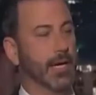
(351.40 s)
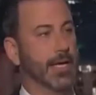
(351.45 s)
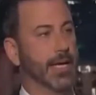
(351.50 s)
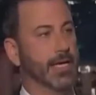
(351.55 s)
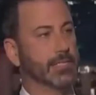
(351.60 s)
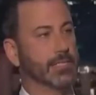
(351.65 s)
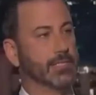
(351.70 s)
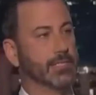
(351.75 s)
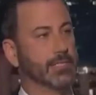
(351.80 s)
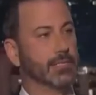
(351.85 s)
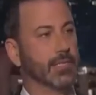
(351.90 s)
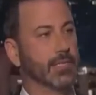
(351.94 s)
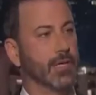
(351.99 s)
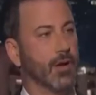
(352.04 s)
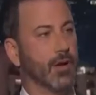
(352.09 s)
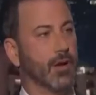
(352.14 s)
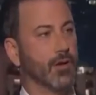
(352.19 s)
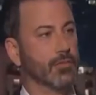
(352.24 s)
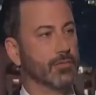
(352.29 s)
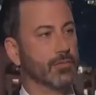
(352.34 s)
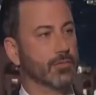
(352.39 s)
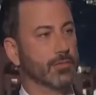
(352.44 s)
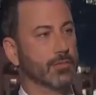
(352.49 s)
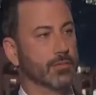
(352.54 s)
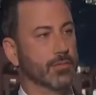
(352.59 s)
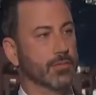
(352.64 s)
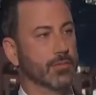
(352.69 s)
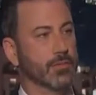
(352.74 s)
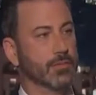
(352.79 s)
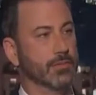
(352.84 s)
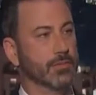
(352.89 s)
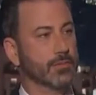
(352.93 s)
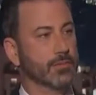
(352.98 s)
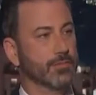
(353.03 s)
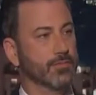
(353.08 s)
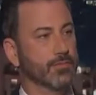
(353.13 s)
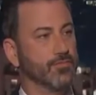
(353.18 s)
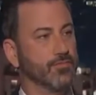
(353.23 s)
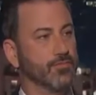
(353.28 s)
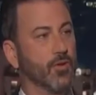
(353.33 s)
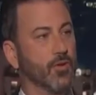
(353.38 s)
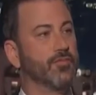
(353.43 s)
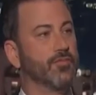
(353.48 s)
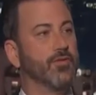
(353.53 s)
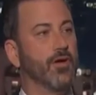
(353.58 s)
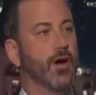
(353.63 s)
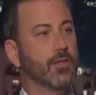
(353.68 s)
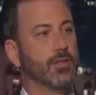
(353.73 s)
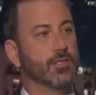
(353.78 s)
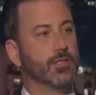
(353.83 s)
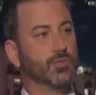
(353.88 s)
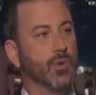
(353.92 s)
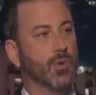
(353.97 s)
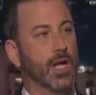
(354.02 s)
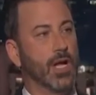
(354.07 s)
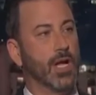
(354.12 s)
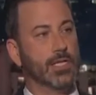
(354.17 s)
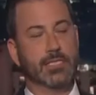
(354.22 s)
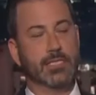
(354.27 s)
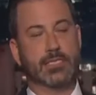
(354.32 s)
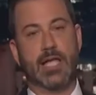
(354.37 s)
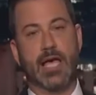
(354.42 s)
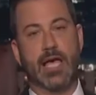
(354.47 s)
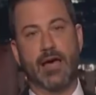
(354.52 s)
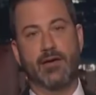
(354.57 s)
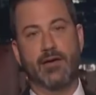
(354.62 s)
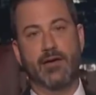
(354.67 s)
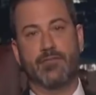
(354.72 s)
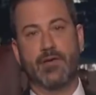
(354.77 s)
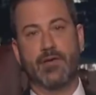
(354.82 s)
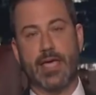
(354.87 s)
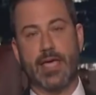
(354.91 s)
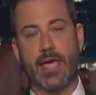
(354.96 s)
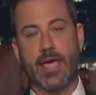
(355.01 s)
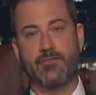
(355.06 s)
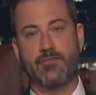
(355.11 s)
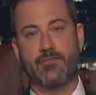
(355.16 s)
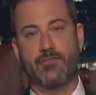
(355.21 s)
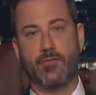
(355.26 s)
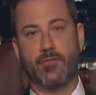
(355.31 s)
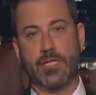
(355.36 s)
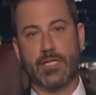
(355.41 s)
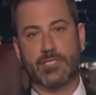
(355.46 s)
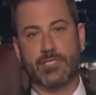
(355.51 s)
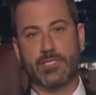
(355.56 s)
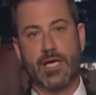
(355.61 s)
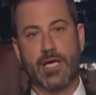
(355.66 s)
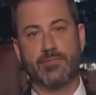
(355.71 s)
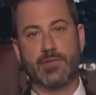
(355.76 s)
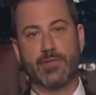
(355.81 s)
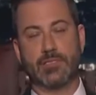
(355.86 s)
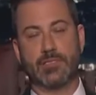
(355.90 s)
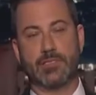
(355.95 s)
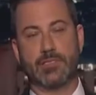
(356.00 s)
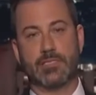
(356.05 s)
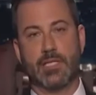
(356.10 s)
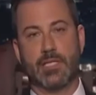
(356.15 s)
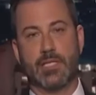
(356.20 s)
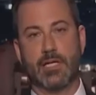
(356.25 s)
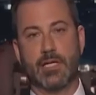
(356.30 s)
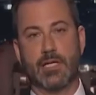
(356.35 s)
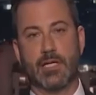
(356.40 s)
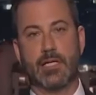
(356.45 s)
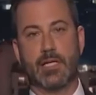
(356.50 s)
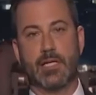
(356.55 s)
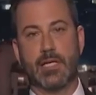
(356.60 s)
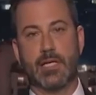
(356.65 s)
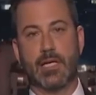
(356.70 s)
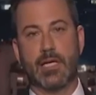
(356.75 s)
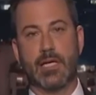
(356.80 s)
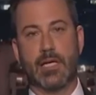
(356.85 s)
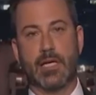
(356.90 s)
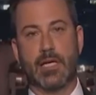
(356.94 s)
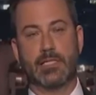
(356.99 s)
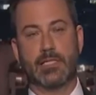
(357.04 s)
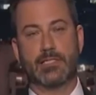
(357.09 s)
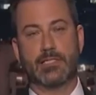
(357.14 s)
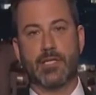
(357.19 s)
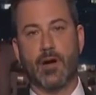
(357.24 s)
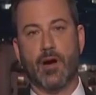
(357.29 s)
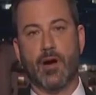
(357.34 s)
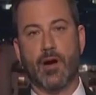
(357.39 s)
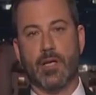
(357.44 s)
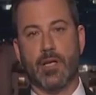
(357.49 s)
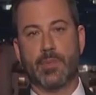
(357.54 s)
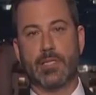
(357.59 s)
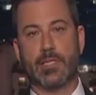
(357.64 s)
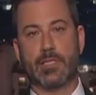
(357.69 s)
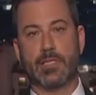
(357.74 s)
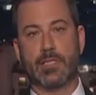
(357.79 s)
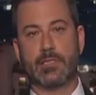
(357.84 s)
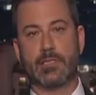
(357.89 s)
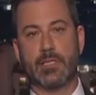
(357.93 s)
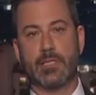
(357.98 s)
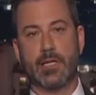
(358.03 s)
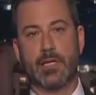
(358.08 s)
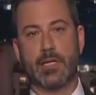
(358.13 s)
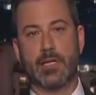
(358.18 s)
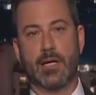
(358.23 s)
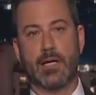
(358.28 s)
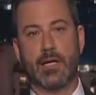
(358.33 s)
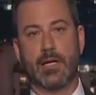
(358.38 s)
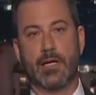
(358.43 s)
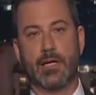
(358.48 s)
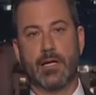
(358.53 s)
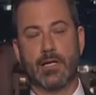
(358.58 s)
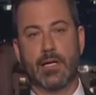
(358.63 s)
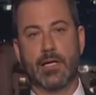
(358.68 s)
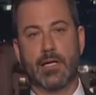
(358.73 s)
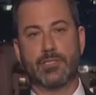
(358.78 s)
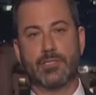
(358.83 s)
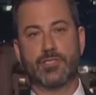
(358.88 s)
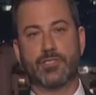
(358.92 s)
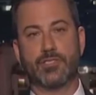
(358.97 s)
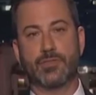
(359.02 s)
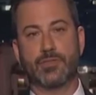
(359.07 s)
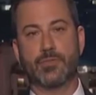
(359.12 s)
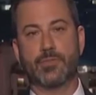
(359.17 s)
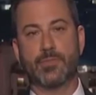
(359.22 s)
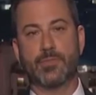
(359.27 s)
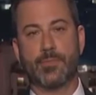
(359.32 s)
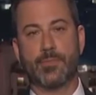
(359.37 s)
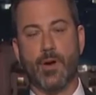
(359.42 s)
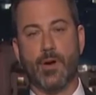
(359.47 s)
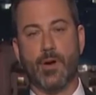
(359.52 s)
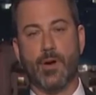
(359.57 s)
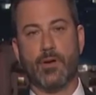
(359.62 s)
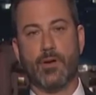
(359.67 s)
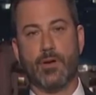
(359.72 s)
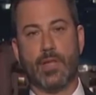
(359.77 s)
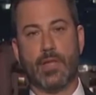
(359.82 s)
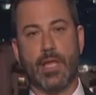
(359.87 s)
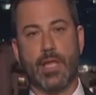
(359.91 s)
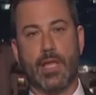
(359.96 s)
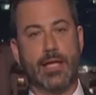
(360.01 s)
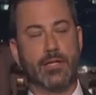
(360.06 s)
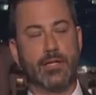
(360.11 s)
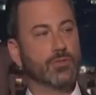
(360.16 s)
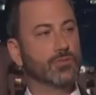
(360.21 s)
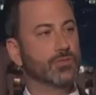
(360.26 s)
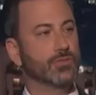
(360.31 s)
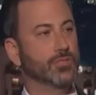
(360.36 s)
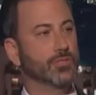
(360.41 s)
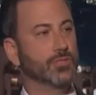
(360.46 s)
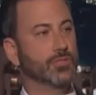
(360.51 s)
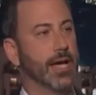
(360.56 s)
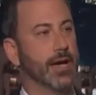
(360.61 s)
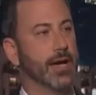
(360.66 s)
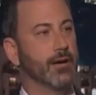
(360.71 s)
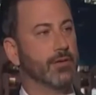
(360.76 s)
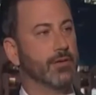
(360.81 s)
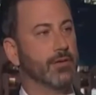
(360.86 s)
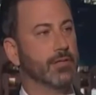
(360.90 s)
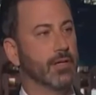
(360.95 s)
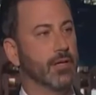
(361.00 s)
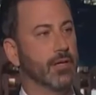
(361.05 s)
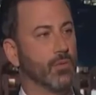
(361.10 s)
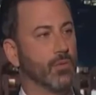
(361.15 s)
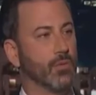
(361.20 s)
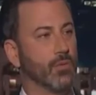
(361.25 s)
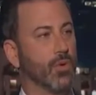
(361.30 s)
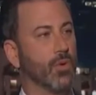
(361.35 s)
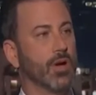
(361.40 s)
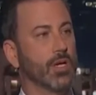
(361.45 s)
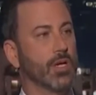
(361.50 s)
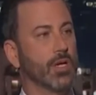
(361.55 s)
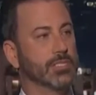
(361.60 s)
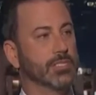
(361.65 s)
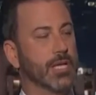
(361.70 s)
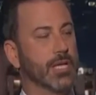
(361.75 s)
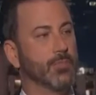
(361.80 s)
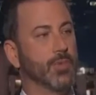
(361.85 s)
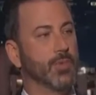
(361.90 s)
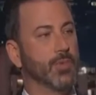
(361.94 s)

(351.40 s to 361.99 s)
I guess, our forefathers wanted us to have AK-47s, is the argument, I assume. Orlando, Newtown, Aurora, San